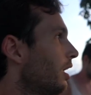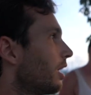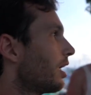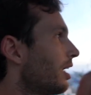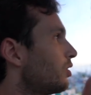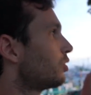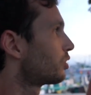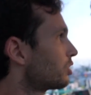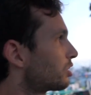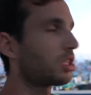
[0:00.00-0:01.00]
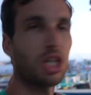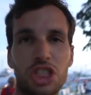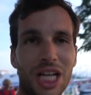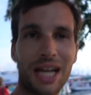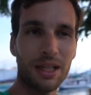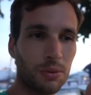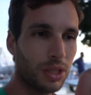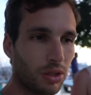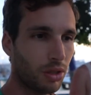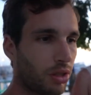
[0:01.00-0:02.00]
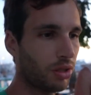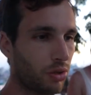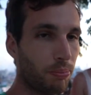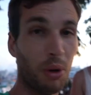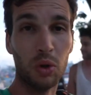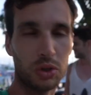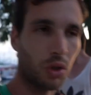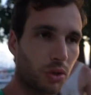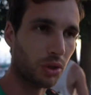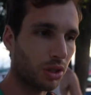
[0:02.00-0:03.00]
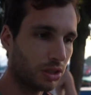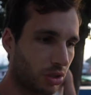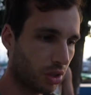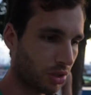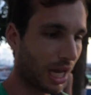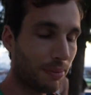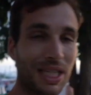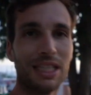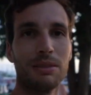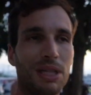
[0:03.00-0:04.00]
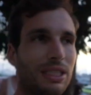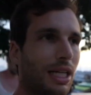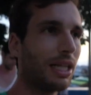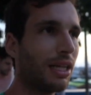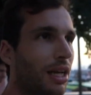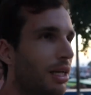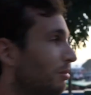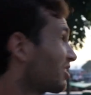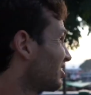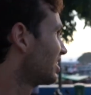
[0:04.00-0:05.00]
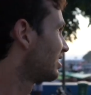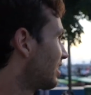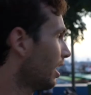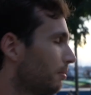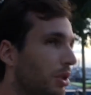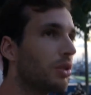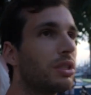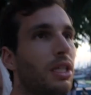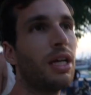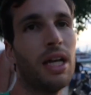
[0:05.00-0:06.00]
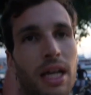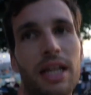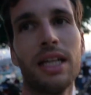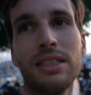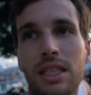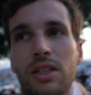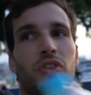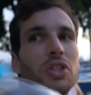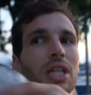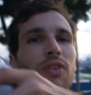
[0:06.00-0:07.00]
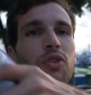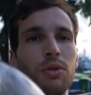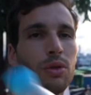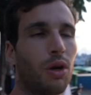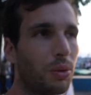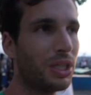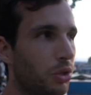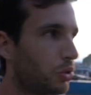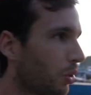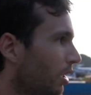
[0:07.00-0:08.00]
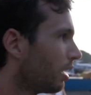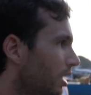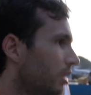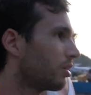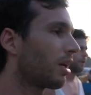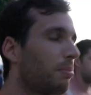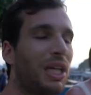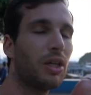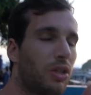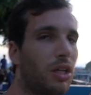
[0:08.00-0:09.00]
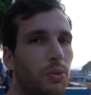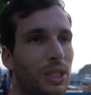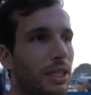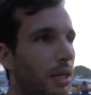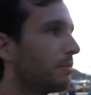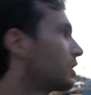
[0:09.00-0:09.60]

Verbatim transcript: and you just start chatting with the, the boat owners, the captains basically, because it's their boats. And at the end of the day, if you go with the tour, you're gonna pay a cut with them.